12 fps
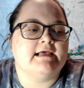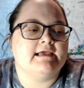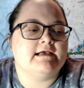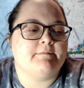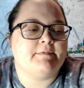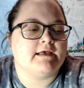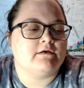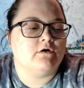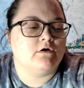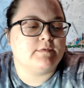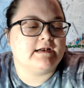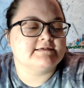I got back
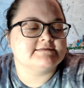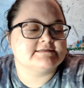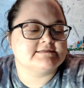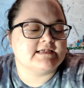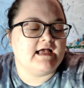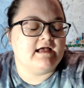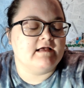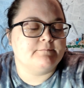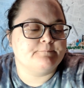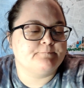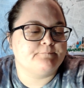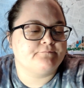home and I
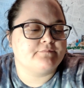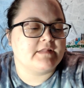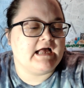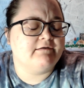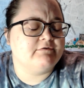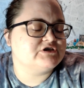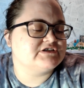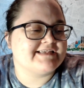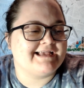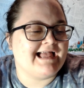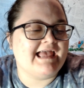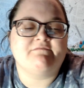was just
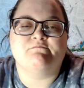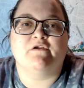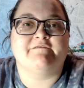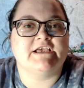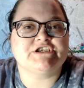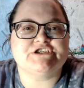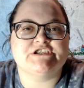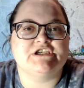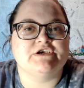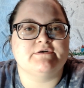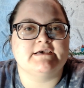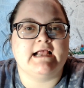like, I had motivation to do
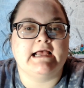it.